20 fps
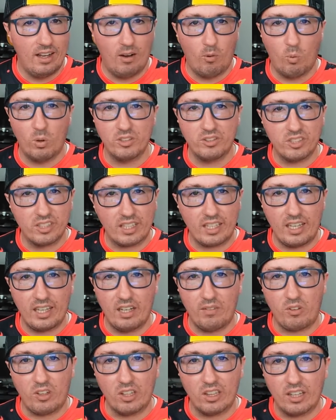Once again,
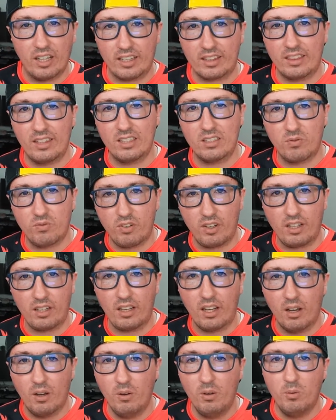if you like this
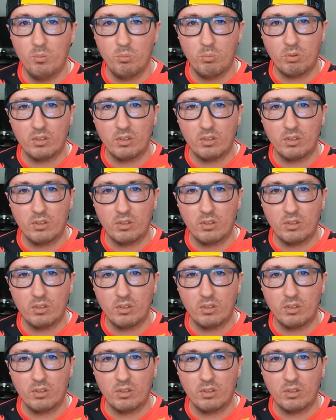video,